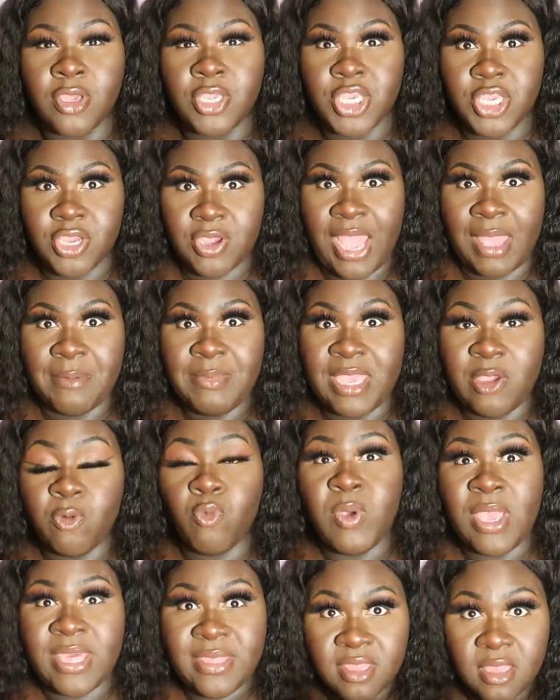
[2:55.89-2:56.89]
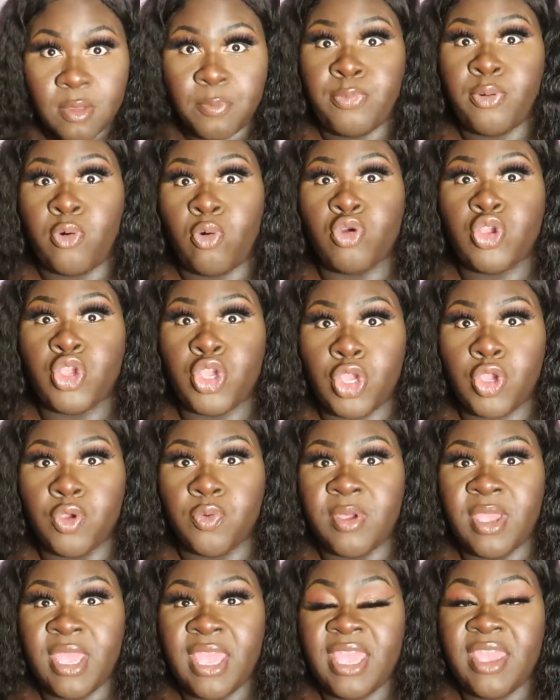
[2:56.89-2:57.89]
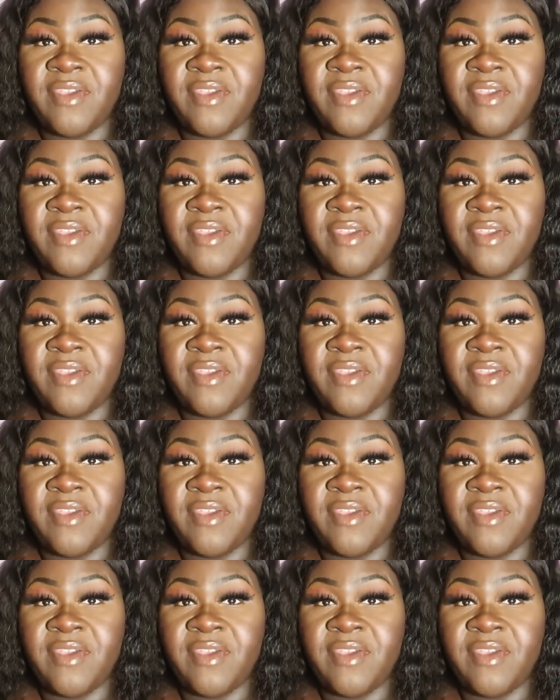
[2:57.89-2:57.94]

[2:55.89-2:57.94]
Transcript: Do you get what I mean? We support you.